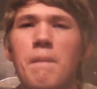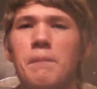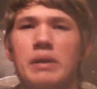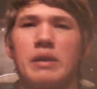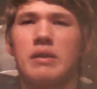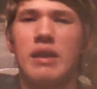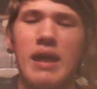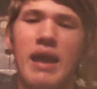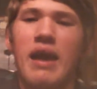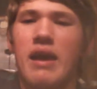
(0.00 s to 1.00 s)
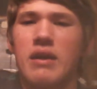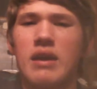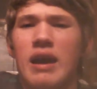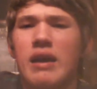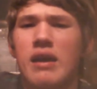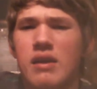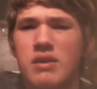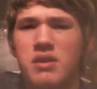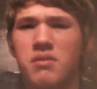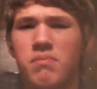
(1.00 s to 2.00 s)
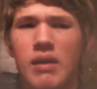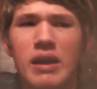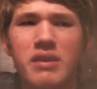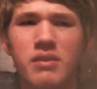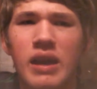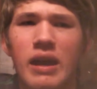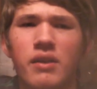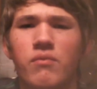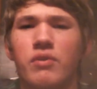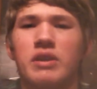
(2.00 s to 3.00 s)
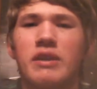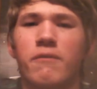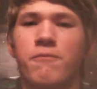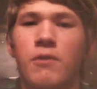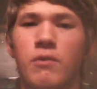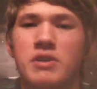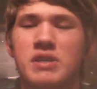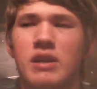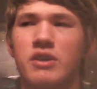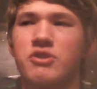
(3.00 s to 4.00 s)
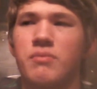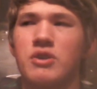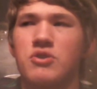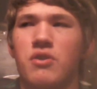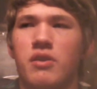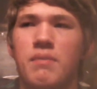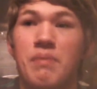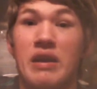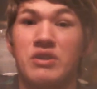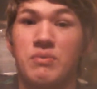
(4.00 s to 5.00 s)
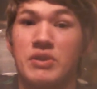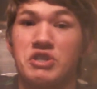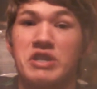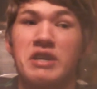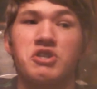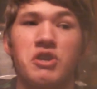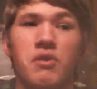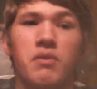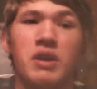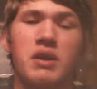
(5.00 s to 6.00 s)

but hey, I kind of really didn't focus on it too much or pay it too much attention.